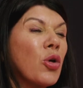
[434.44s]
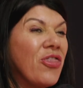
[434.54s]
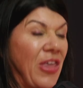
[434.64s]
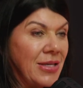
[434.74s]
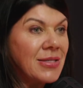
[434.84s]

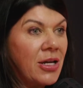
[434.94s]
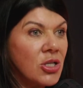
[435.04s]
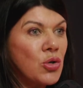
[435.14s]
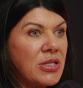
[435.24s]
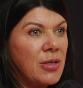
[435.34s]
thinks they're
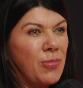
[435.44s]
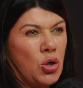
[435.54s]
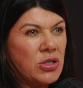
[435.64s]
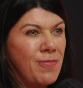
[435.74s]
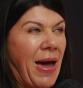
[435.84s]
interested
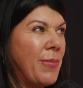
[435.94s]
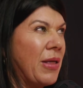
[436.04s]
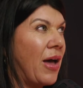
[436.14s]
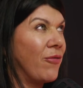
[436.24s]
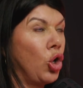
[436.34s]
because maybe
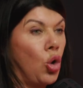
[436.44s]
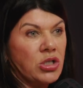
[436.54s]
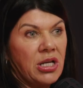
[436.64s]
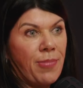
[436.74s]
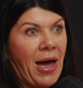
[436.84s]
they've looked
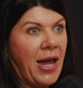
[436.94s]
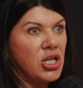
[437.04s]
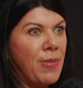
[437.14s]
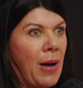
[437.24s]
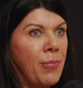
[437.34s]
at a page
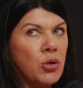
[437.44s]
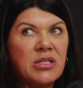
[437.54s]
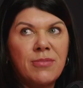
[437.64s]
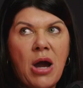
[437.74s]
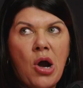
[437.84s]
about
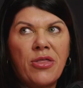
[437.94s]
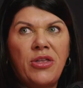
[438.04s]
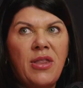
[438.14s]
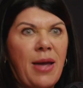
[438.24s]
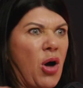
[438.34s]
Boston
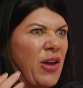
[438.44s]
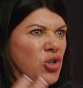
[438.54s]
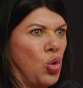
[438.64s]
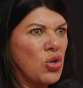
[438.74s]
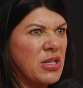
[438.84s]
Marathon, they might have
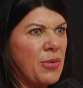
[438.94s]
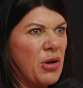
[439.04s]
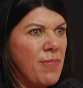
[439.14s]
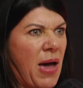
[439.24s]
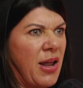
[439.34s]
talked to someone
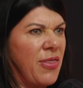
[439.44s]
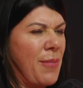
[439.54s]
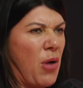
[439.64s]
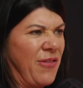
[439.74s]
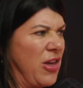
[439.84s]
about it, they
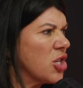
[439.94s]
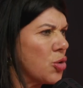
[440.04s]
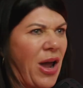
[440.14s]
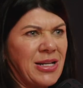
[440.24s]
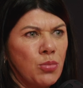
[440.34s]
might have
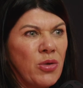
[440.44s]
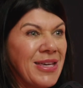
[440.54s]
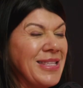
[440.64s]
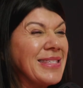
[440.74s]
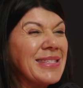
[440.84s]
interacted with it
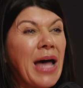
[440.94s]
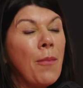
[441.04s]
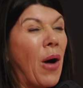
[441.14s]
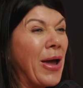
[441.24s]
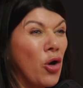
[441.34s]
in some
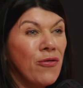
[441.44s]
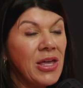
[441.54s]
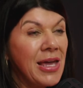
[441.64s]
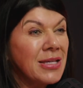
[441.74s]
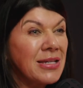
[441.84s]
way over the
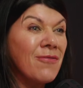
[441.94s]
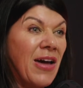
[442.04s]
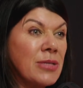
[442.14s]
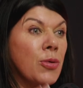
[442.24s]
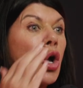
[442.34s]
years, and
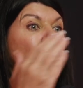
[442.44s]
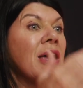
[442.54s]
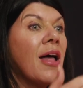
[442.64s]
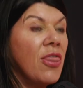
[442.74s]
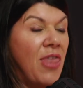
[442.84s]
Facebook goes,
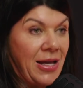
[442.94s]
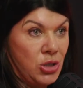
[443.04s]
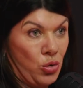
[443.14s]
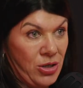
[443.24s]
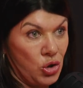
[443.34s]
that's
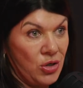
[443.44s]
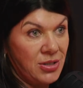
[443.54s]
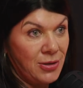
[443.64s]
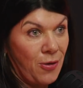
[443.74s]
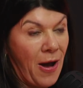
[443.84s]
your
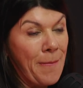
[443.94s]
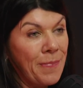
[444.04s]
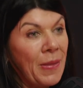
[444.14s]
interest, right?